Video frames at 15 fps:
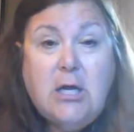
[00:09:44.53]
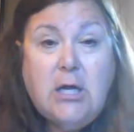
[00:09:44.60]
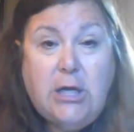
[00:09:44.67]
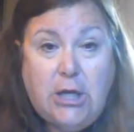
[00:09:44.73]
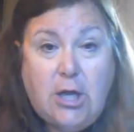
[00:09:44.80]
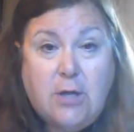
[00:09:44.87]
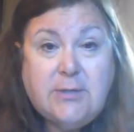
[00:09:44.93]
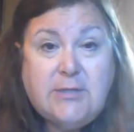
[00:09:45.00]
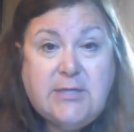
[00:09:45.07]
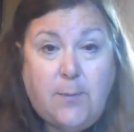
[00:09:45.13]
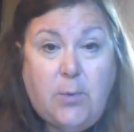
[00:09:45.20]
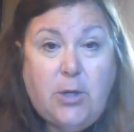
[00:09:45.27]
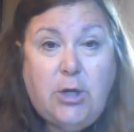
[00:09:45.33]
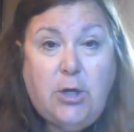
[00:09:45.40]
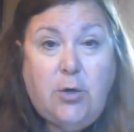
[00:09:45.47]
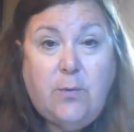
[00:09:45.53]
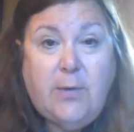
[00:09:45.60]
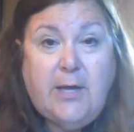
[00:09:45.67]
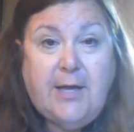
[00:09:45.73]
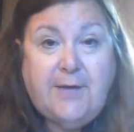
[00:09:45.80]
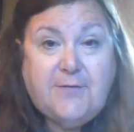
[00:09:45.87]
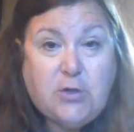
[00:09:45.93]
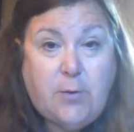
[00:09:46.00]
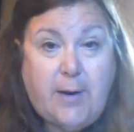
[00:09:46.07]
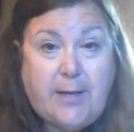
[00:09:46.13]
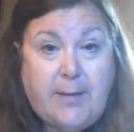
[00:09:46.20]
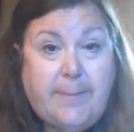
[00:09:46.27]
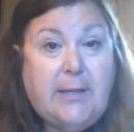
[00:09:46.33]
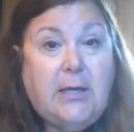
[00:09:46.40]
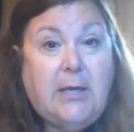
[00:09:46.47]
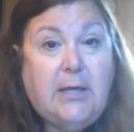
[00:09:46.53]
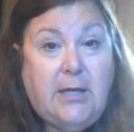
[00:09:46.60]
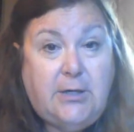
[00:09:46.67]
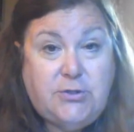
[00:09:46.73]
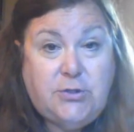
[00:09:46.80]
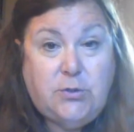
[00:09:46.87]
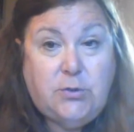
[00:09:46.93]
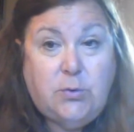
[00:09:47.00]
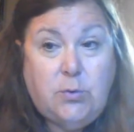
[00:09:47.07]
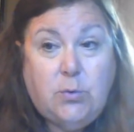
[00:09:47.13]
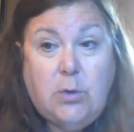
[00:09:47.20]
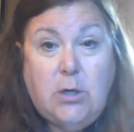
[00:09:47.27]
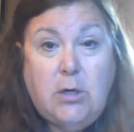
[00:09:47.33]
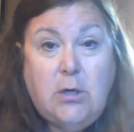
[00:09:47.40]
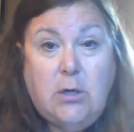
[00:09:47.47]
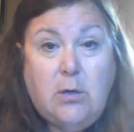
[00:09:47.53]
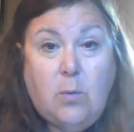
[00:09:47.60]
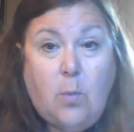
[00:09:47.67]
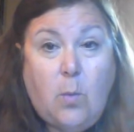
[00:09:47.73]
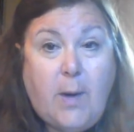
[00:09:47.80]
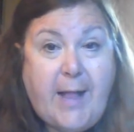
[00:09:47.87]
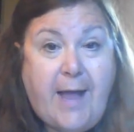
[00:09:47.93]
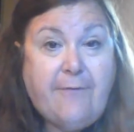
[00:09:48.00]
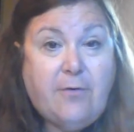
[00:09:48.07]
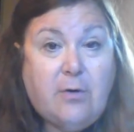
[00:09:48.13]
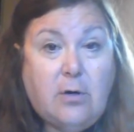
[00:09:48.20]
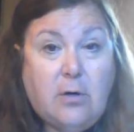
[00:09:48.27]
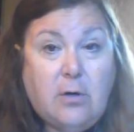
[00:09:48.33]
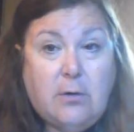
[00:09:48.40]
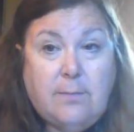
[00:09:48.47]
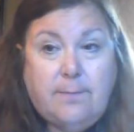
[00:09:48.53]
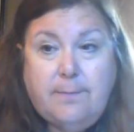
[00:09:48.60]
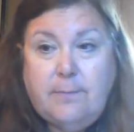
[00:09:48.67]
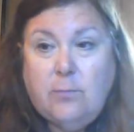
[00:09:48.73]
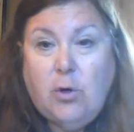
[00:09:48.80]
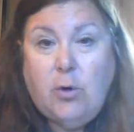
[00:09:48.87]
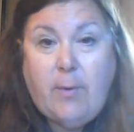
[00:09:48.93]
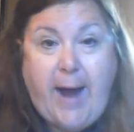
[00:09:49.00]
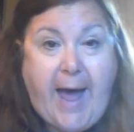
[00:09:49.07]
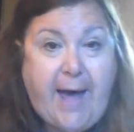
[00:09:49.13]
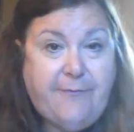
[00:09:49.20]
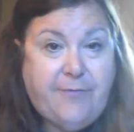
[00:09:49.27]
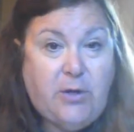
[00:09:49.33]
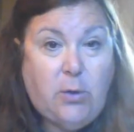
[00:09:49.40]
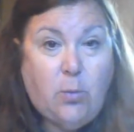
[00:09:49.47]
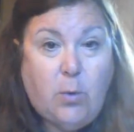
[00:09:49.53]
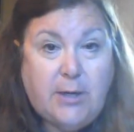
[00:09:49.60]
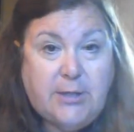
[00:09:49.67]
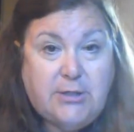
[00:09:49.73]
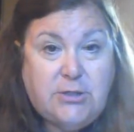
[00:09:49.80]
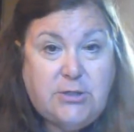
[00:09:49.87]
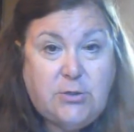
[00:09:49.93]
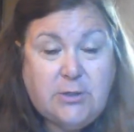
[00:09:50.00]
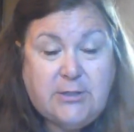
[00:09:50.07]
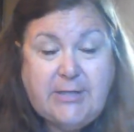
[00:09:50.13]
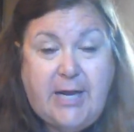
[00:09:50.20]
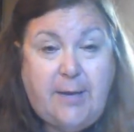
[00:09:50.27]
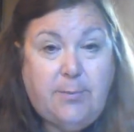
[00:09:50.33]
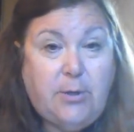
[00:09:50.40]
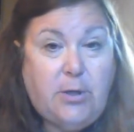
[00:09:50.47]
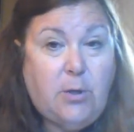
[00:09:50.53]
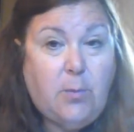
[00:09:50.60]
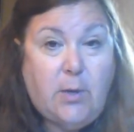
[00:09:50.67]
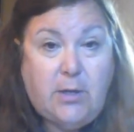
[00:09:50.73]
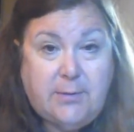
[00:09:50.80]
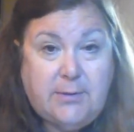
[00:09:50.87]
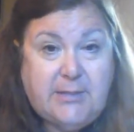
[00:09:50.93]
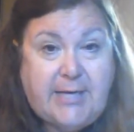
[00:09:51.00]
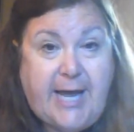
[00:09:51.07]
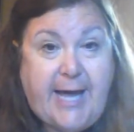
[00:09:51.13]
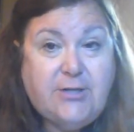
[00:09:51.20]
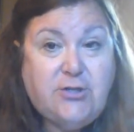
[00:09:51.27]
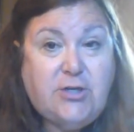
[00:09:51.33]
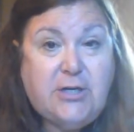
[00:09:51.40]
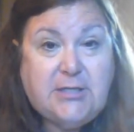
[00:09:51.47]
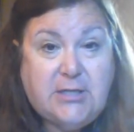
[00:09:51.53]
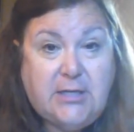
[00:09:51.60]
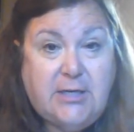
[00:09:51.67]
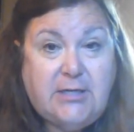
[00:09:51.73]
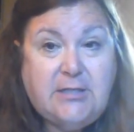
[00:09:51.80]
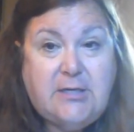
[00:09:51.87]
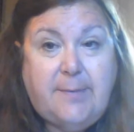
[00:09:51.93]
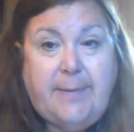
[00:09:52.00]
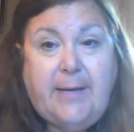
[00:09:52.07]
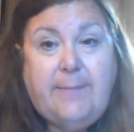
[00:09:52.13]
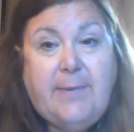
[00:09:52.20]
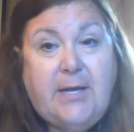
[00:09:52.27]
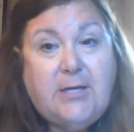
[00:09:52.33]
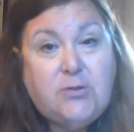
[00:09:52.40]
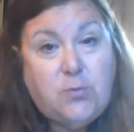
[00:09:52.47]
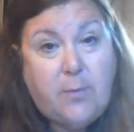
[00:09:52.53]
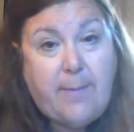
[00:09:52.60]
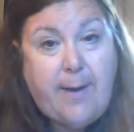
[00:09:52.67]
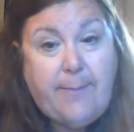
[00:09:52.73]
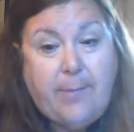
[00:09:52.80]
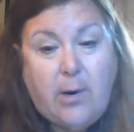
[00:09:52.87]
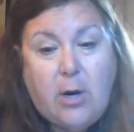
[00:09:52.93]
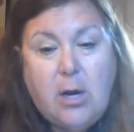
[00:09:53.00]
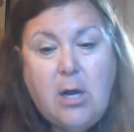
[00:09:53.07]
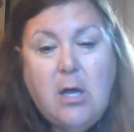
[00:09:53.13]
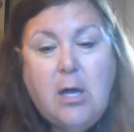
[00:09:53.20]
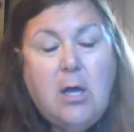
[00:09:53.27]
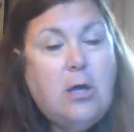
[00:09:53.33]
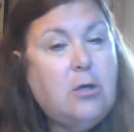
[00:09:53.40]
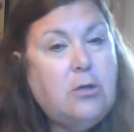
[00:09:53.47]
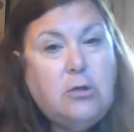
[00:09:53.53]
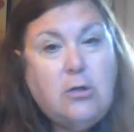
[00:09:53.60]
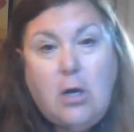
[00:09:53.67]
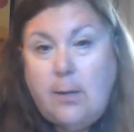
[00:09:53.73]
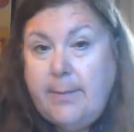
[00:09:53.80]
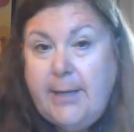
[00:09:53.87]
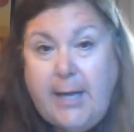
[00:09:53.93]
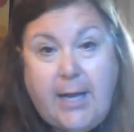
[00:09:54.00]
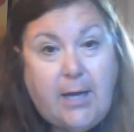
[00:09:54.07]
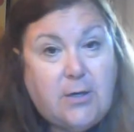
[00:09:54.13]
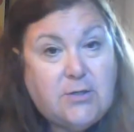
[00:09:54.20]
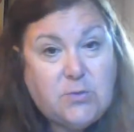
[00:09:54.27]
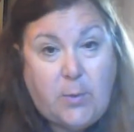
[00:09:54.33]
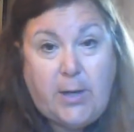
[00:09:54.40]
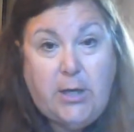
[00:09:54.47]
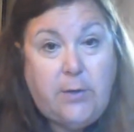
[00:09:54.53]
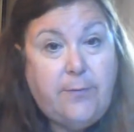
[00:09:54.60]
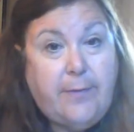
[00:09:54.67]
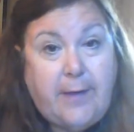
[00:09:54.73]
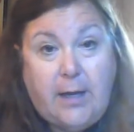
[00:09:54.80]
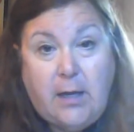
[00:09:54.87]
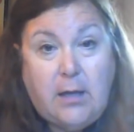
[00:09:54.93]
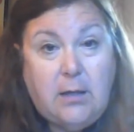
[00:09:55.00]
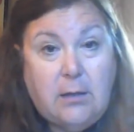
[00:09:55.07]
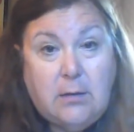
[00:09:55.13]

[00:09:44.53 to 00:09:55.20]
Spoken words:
you know, someone who gives credibility to whatever graph you want to or table you want to attach as an exhibit. Because remember, nobody cares what you think.